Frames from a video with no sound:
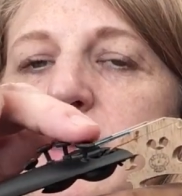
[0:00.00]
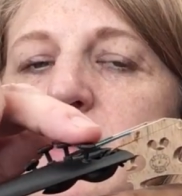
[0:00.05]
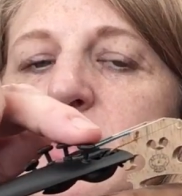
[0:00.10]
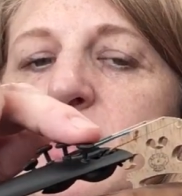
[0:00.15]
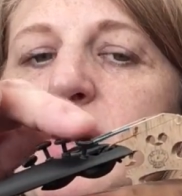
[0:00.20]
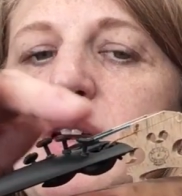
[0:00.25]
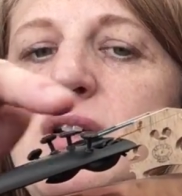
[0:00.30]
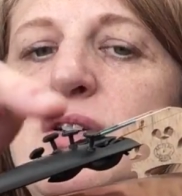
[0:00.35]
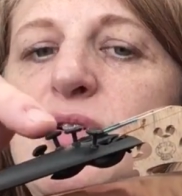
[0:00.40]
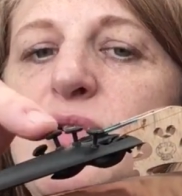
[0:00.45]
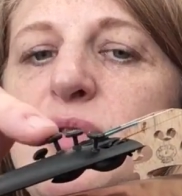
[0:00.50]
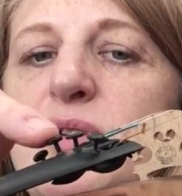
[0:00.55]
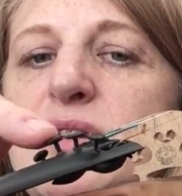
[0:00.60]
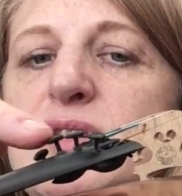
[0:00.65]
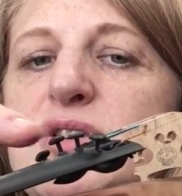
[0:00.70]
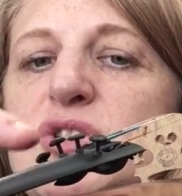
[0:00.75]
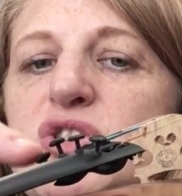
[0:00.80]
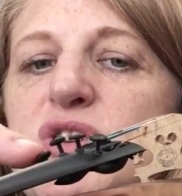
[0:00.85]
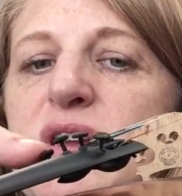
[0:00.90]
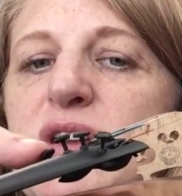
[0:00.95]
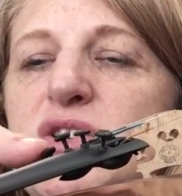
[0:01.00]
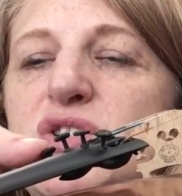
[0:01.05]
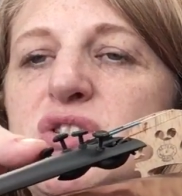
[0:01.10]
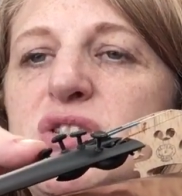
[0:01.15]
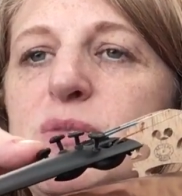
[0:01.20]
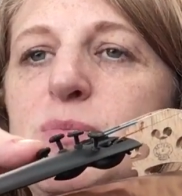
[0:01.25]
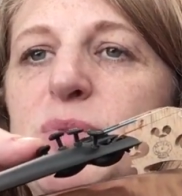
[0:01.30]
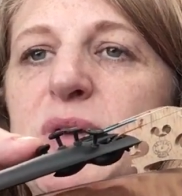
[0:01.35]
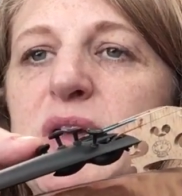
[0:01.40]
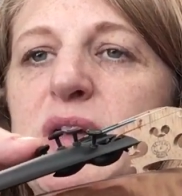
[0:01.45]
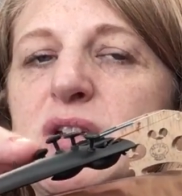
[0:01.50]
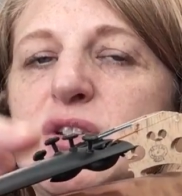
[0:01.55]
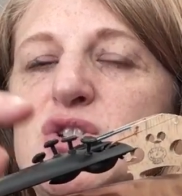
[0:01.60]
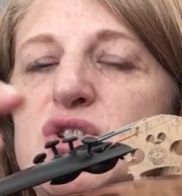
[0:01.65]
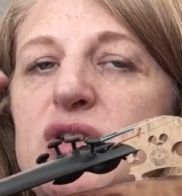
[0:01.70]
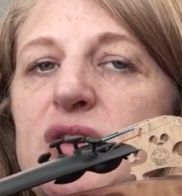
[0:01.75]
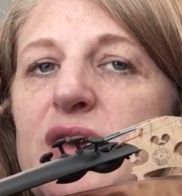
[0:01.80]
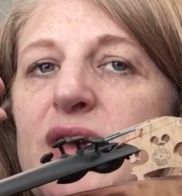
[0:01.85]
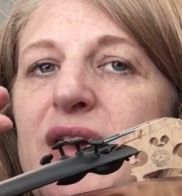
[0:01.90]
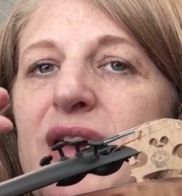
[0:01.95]
They're going to change the
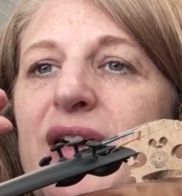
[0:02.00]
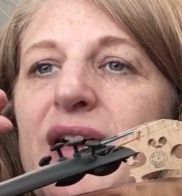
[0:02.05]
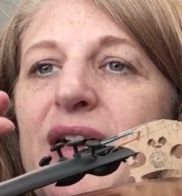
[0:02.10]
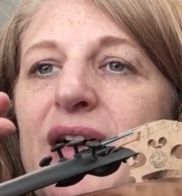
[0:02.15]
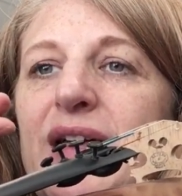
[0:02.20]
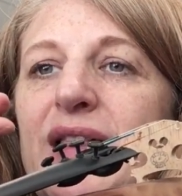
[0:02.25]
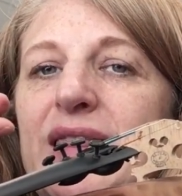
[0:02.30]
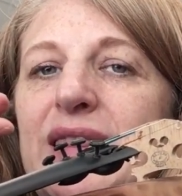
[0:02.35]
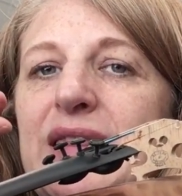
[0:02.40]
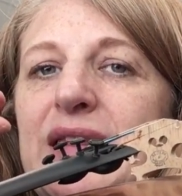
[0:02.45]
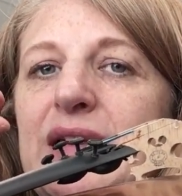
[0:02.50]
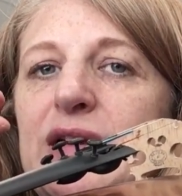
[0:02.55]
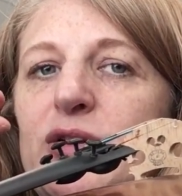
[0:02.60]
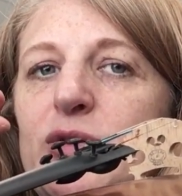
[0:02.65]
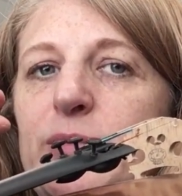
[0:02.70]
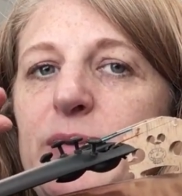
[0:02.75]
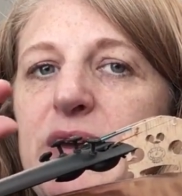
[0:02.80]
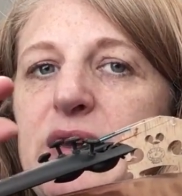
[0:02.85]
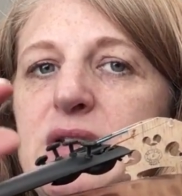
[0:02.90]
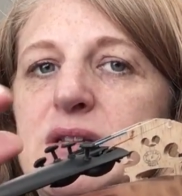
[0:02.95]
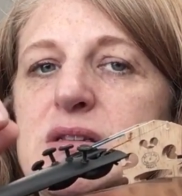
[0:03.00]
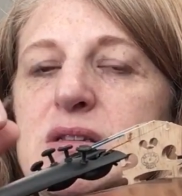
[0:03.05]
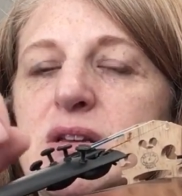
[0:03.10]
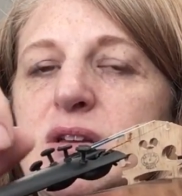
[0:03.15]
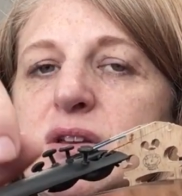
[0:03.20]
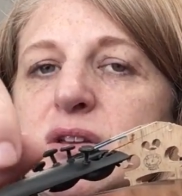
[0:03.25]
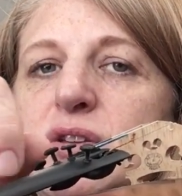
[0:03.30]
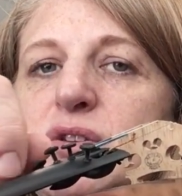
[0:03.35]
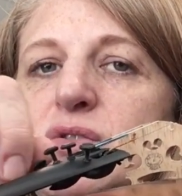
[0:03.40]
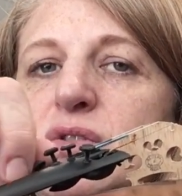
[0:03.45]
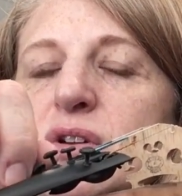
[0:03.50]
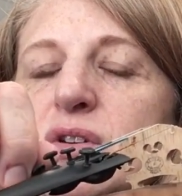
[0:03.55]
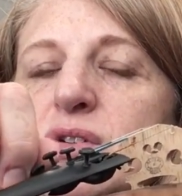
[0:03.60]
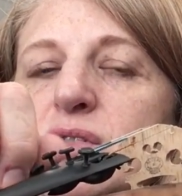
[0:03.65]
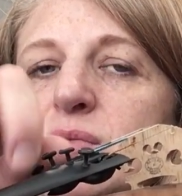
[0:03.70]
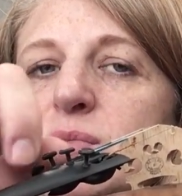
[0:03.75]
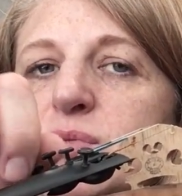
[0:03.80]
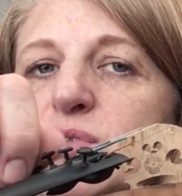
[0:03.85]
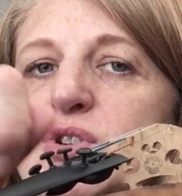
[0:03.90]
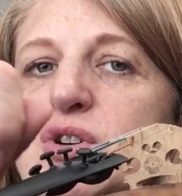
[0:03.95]
pitch a little bit. You
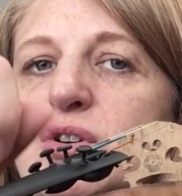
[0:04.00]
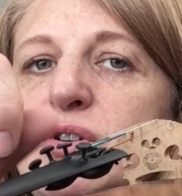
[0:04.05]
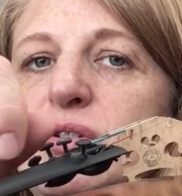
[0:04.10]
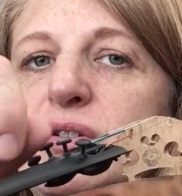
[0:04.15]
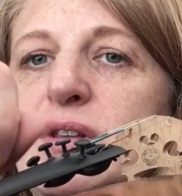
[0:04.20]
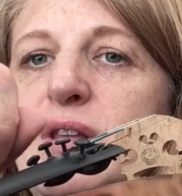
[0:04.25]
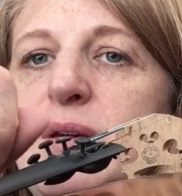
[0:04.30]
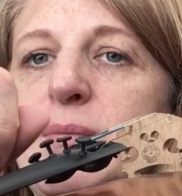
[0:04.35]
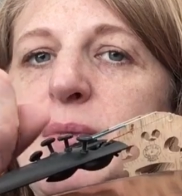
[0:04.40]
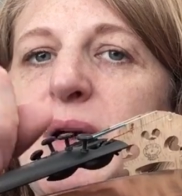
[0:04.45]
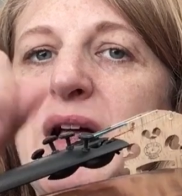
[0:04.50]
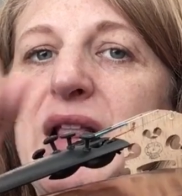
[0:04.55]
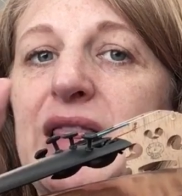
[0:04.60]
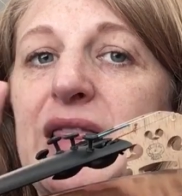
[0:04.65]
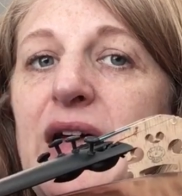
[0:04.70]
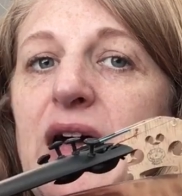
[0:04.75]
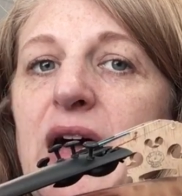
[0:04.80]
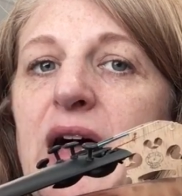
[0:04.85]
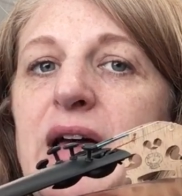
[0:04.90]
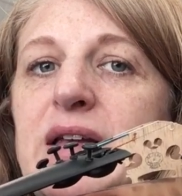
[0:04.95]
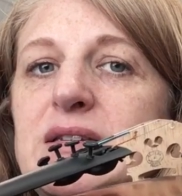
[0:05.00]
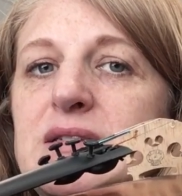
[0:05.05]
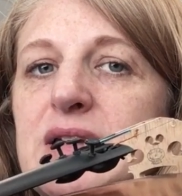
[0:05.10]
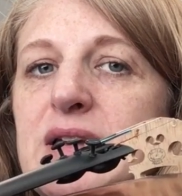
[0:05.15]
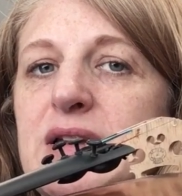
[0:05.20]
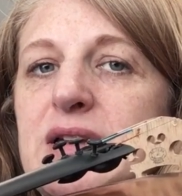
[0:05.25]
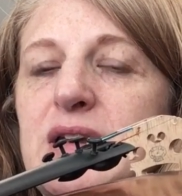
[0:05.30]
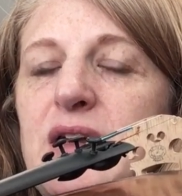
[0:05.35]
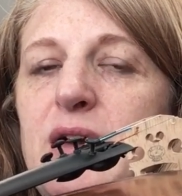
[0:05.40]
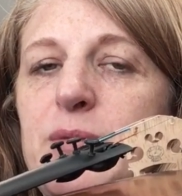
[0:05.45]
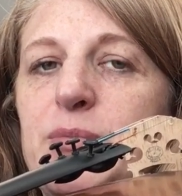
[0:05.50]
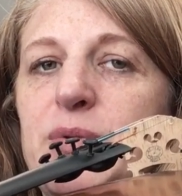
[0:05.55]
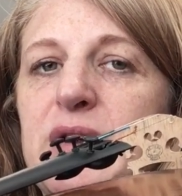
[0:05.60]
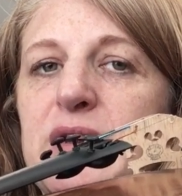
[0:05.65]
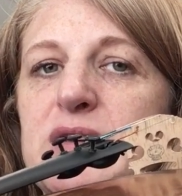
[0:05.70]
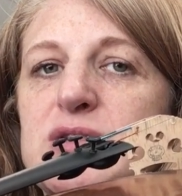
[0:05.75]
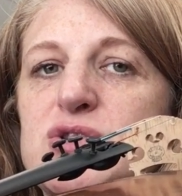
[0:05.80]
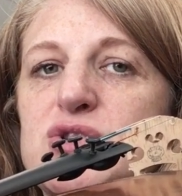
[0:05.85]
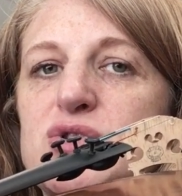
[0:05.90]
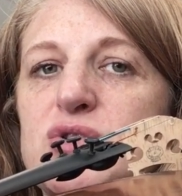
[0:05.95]
can turn them a lot and not break
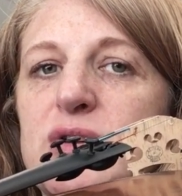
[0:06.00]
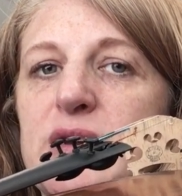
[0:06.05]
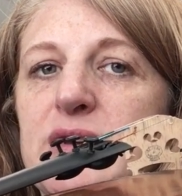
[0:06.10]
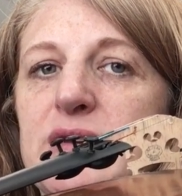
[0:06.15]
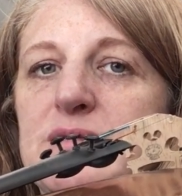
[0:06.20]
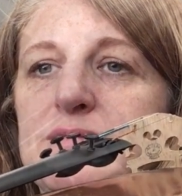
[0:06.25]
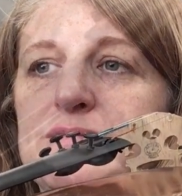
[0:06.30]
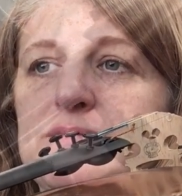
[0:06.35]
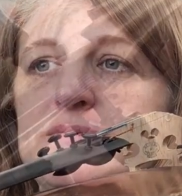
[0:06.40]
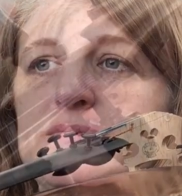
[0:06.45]
a string.